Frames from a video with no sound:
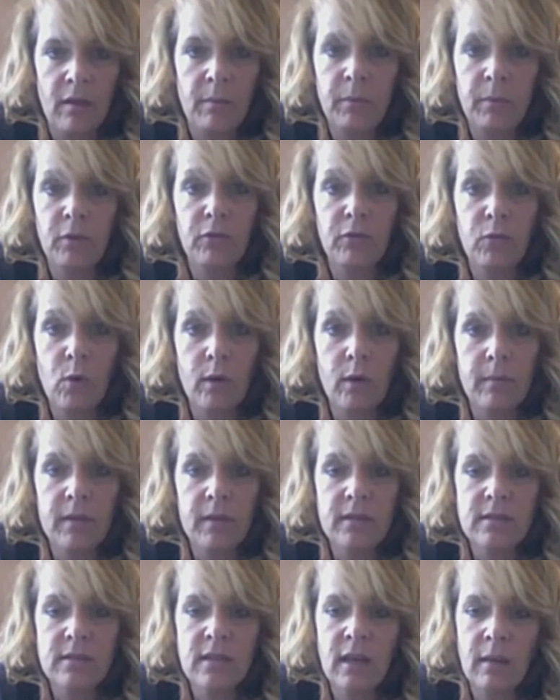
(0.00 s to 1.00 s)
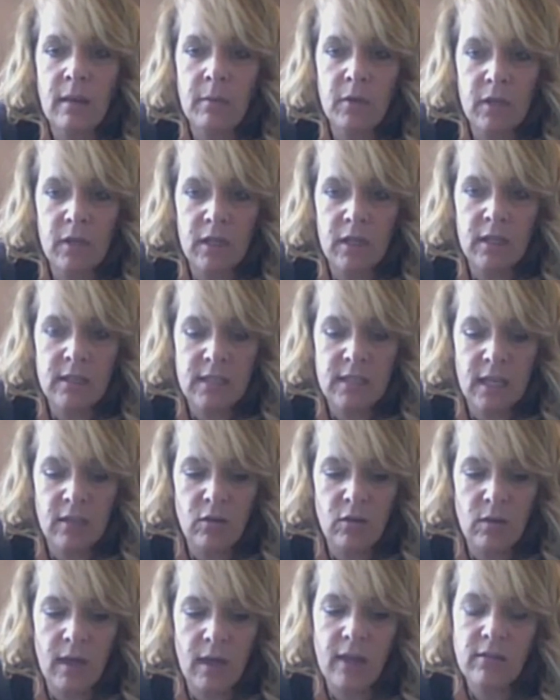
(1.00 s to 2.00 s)
performance. And I'm going to
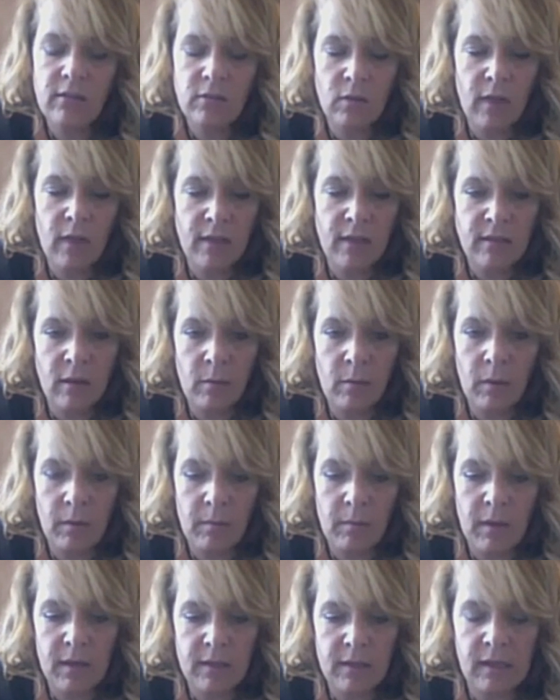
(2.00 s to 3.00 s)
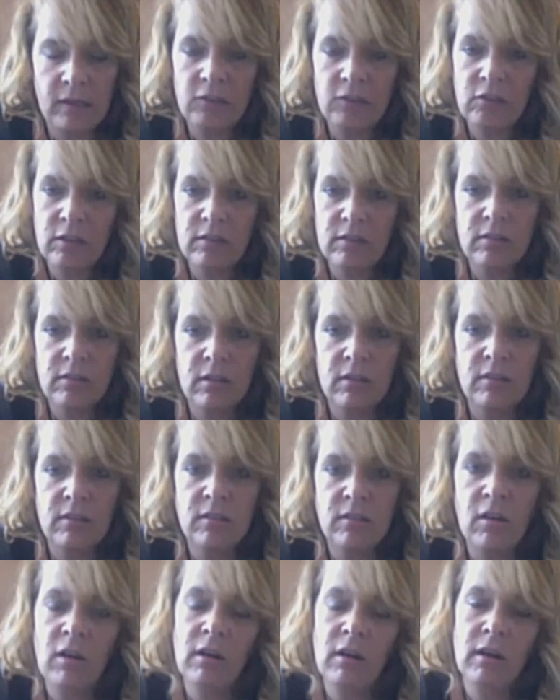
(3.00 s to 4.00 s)
continue that. So that's how my meditation is going to
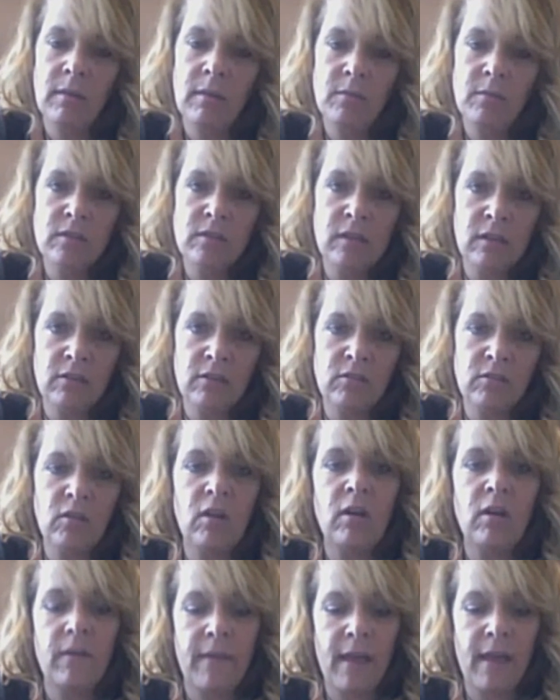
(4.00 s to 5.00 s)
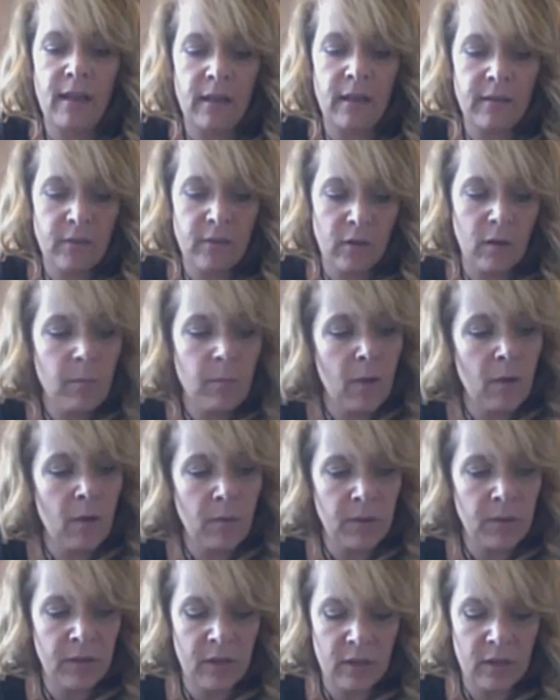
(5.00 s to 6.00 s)
start. And I'm just going to start on that level. I'm not
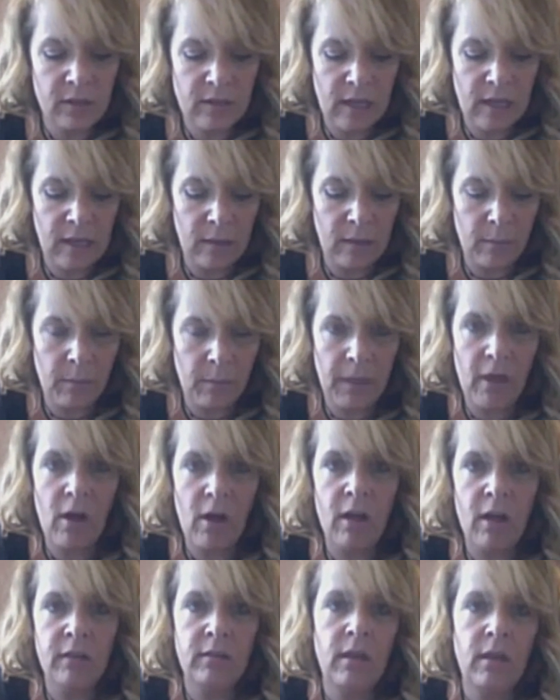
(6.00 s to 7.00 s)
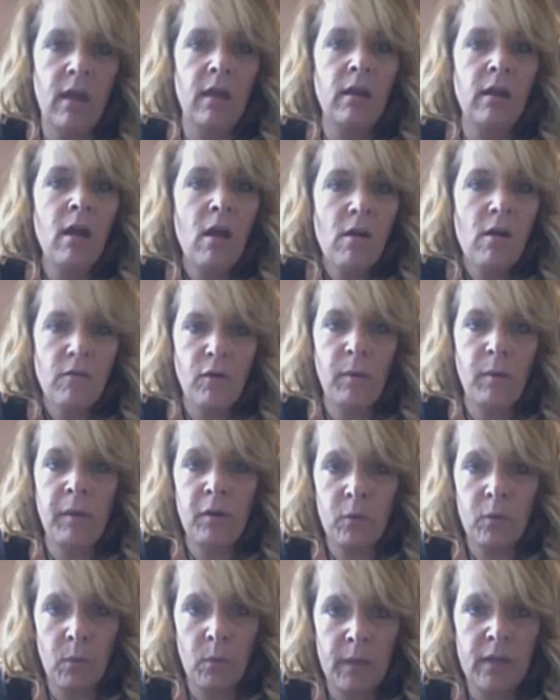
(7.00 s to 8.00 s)
really going to take it beyond that for about
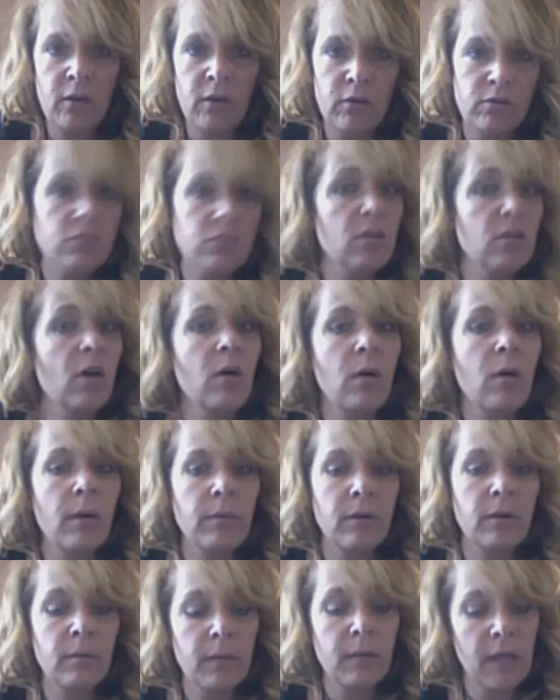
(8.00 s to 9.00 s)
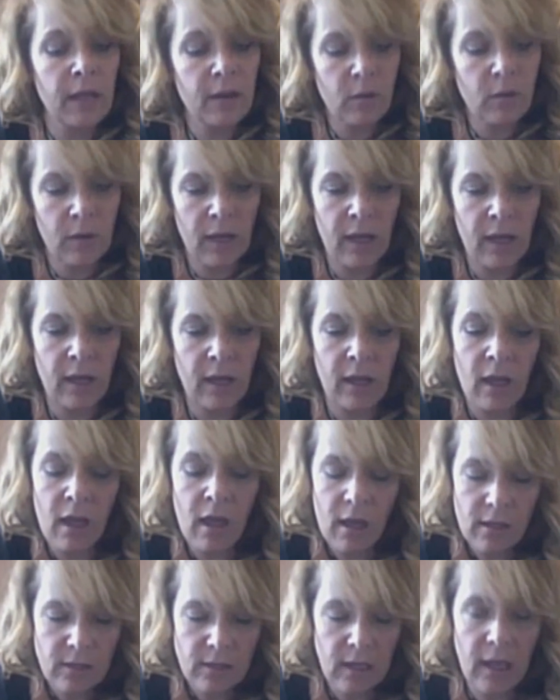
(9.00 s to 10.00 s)
a week or so. I'm going to be like, okay,
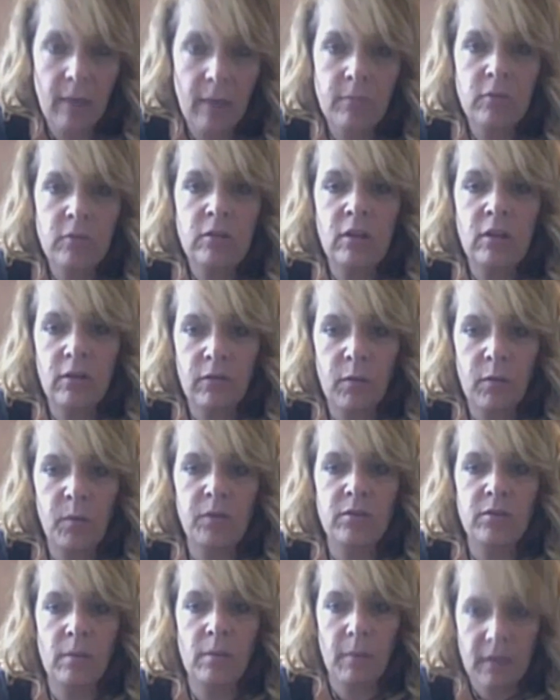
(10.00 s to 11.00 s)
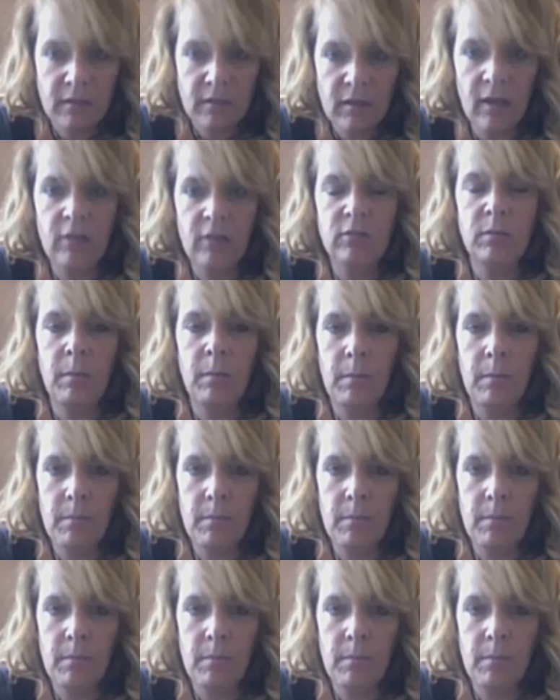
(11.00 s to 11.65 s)
today I'm just going to focus on my cells